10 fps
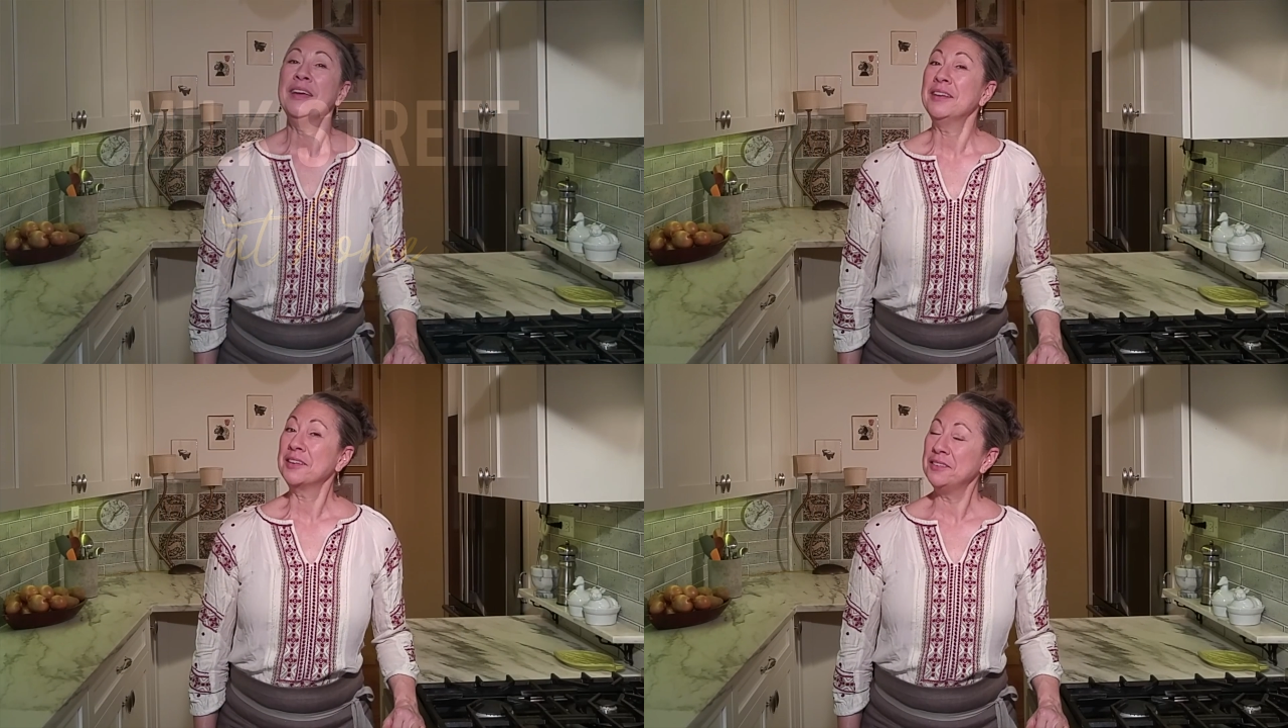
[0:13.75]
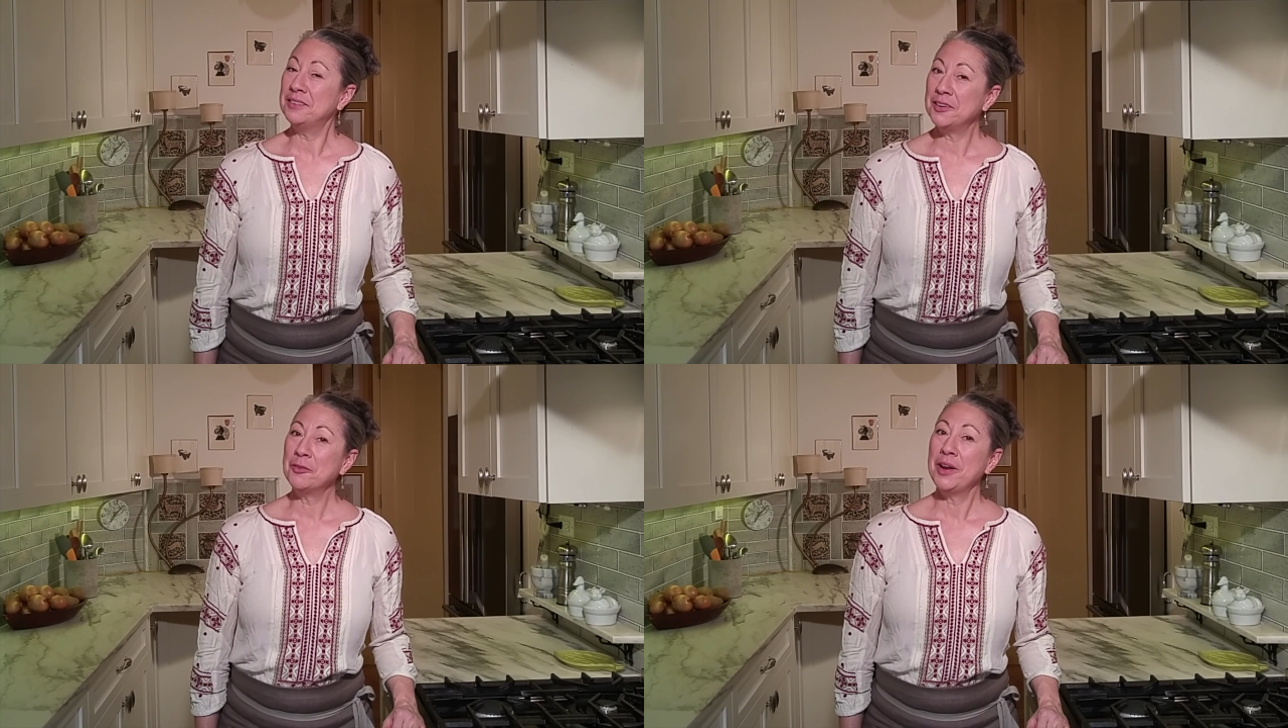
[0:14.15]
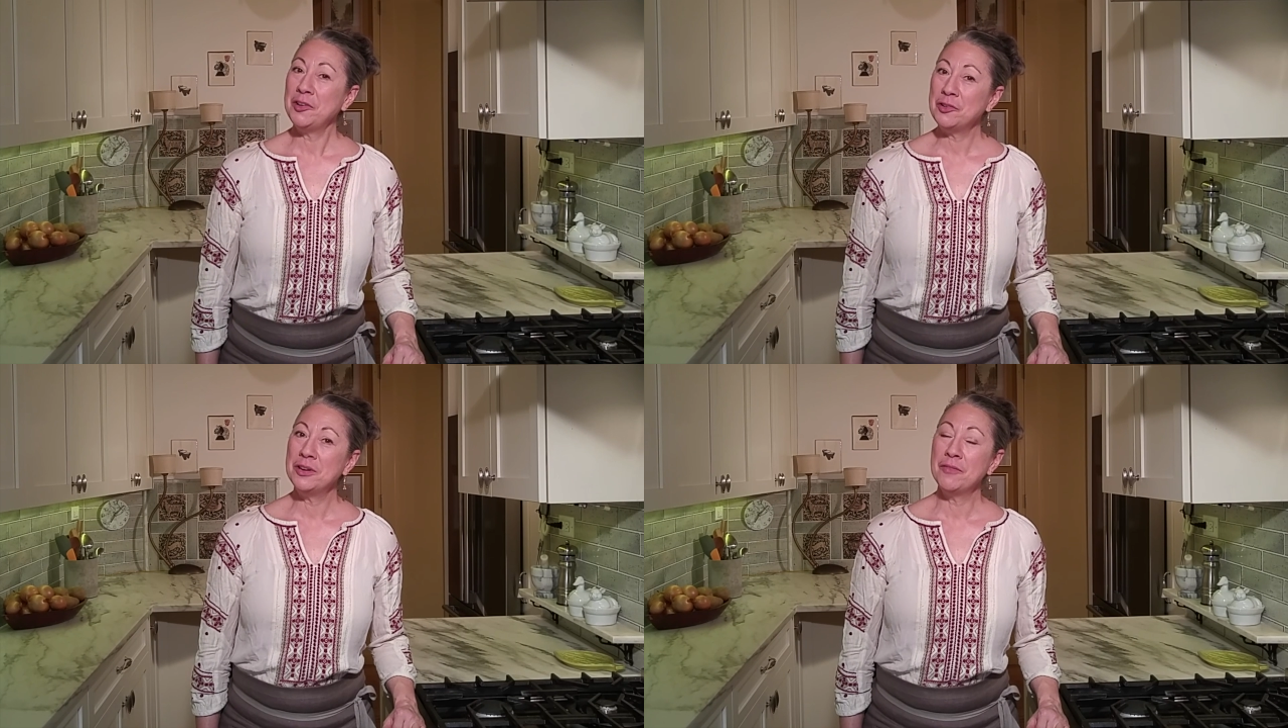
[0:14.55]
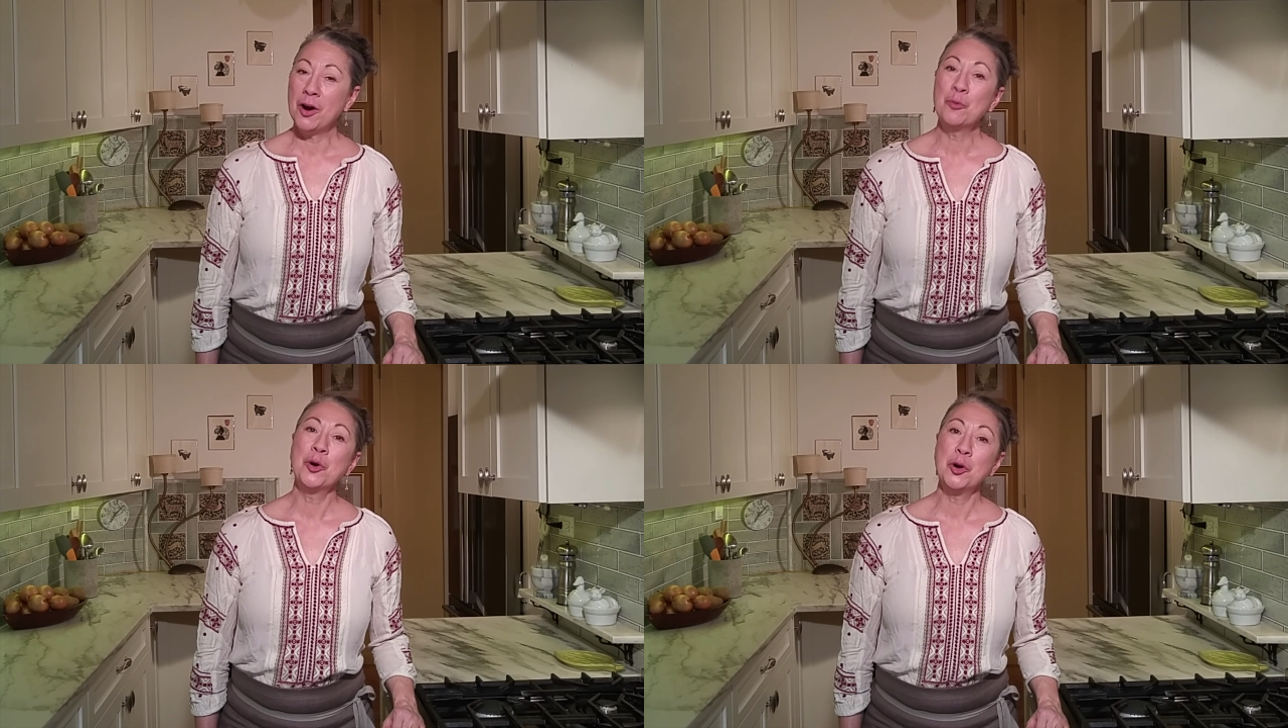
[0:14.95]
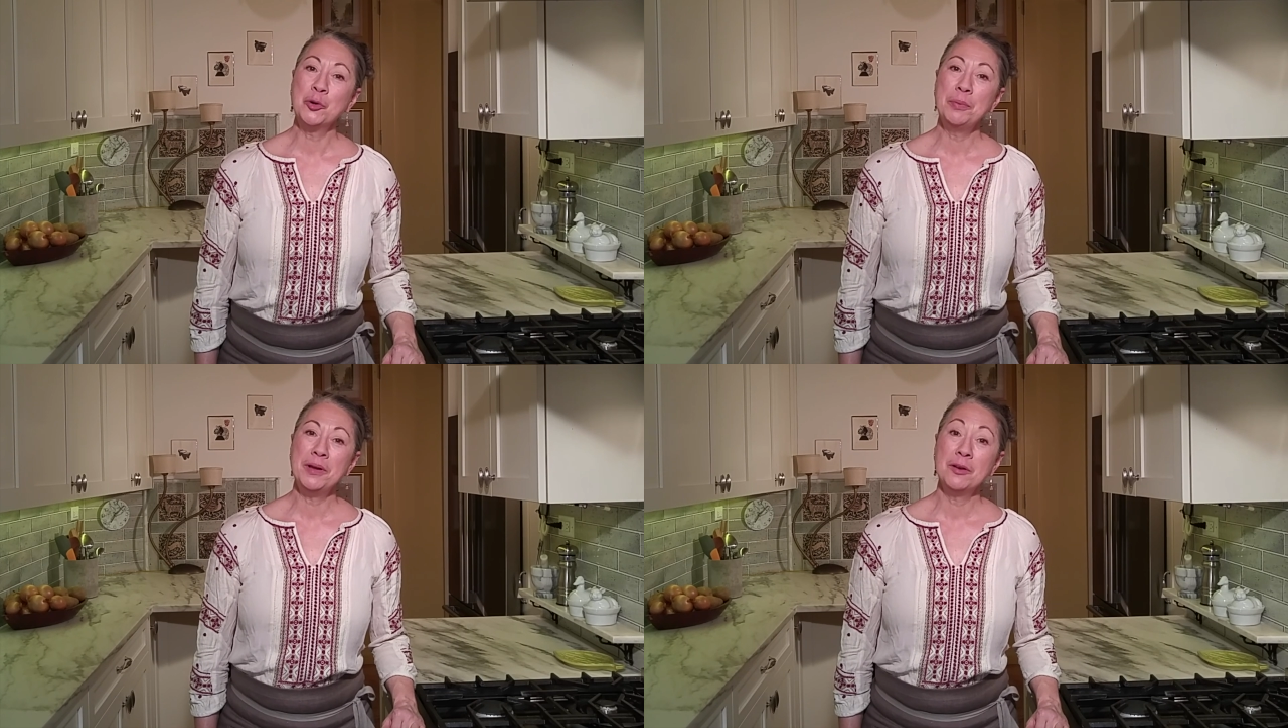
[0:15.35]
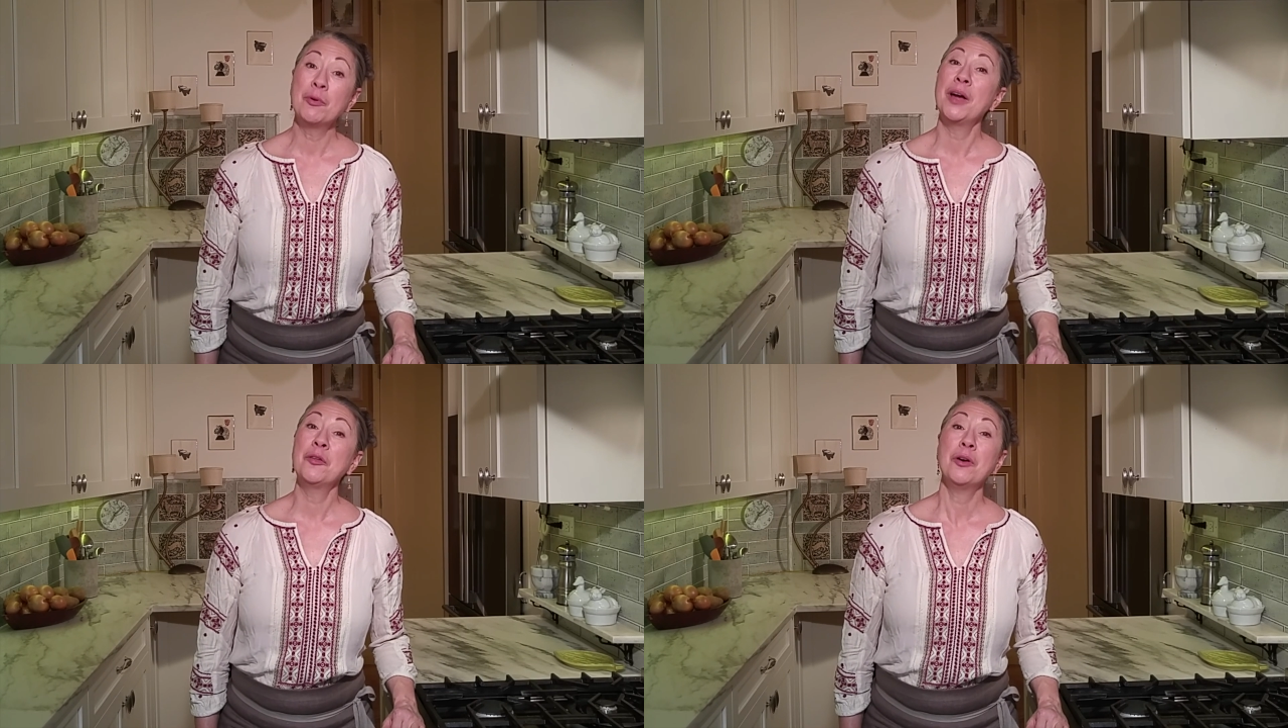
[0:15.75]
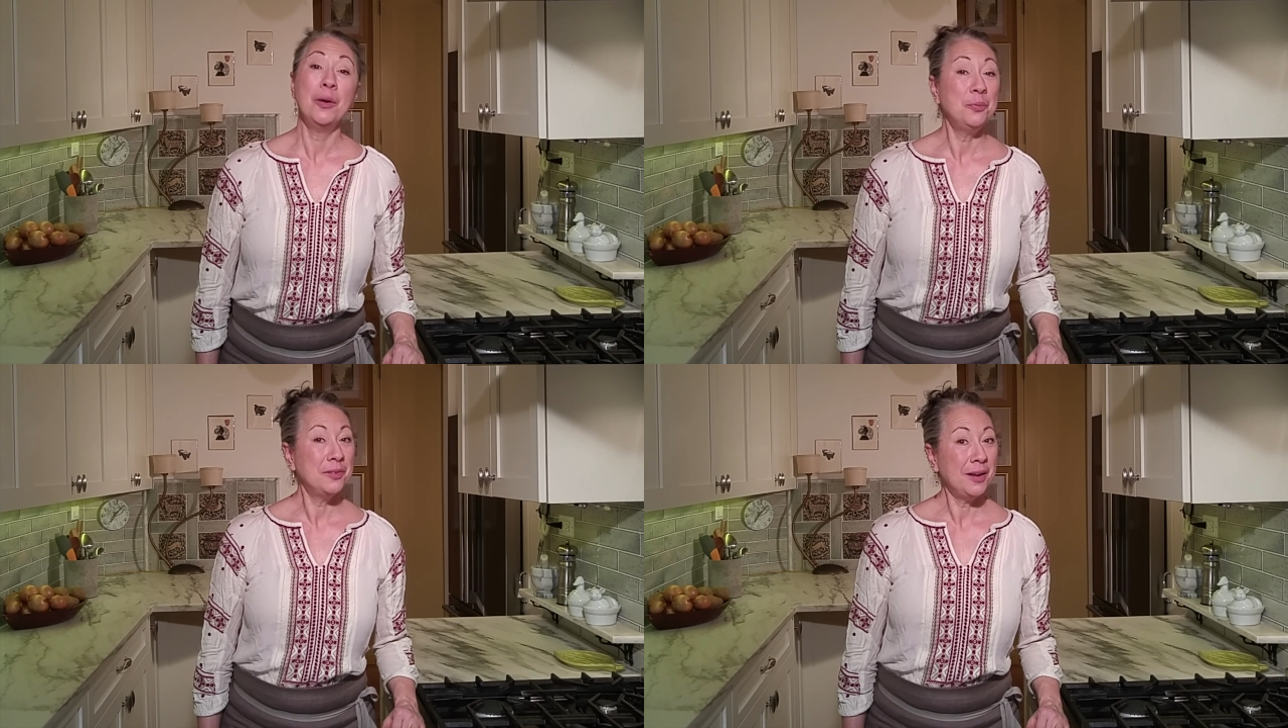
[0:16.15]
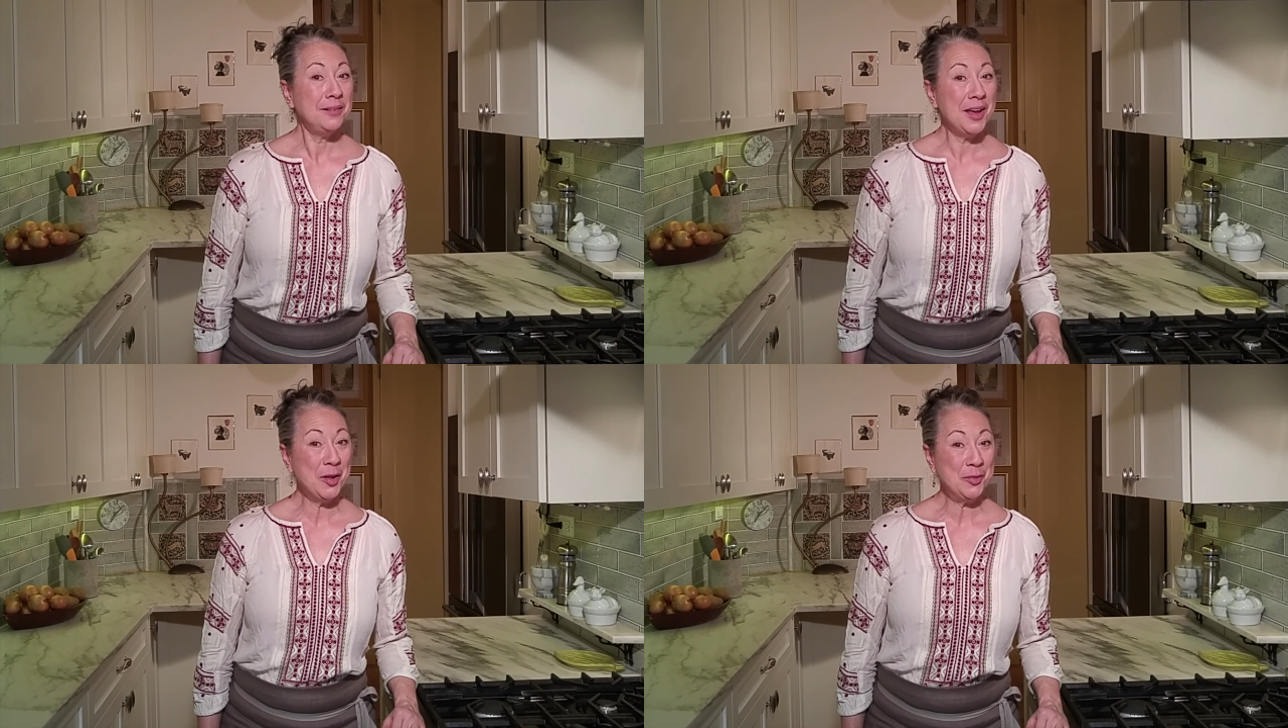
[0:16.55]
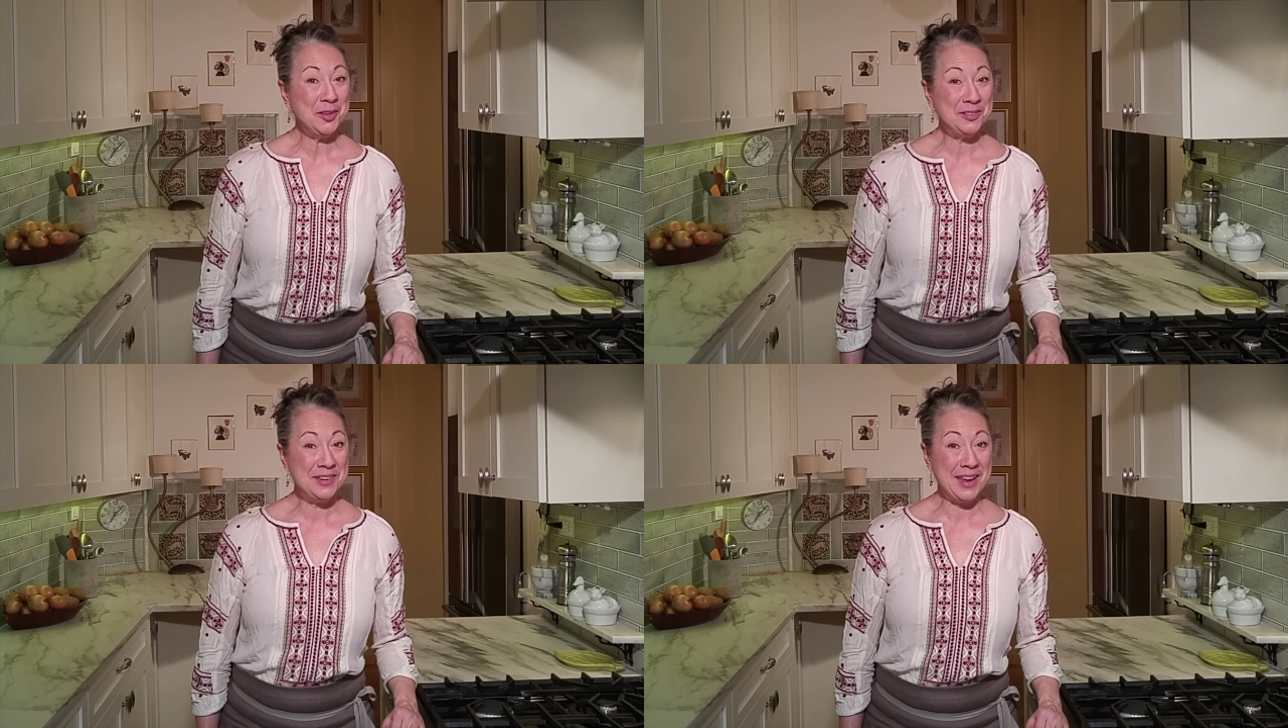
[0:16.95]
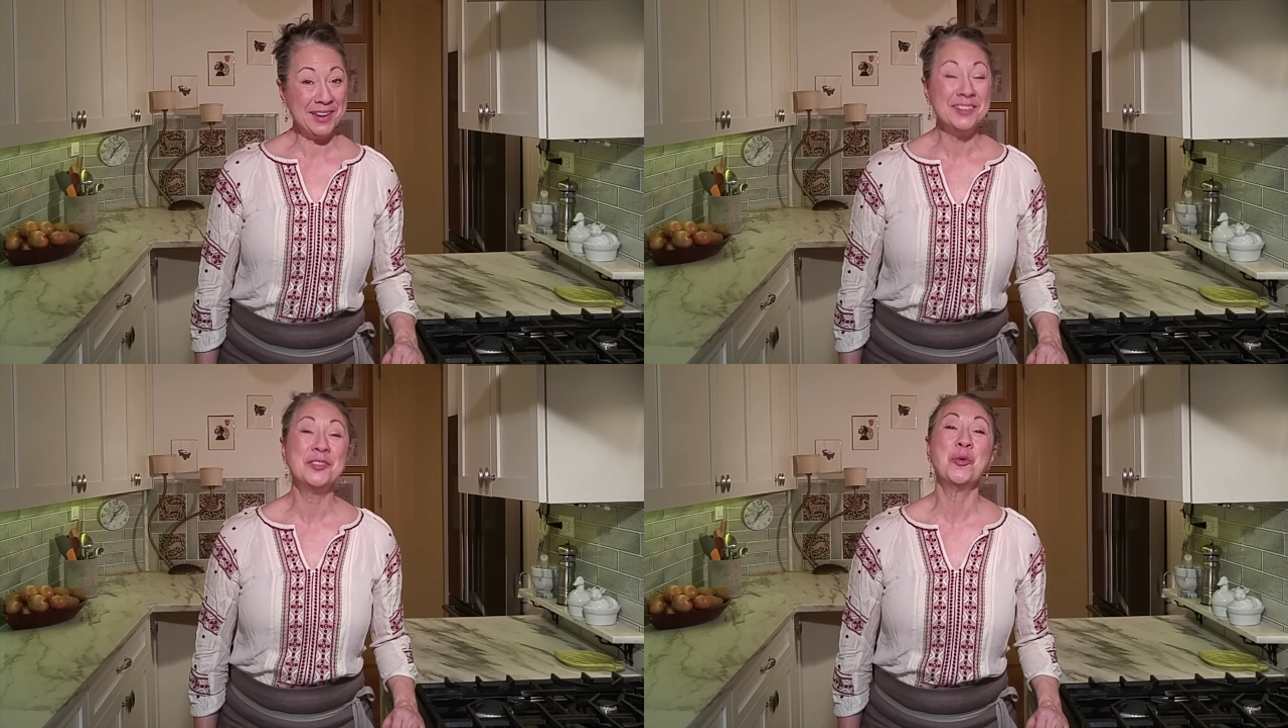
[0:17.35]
In consideration of our world being rather upside down these days,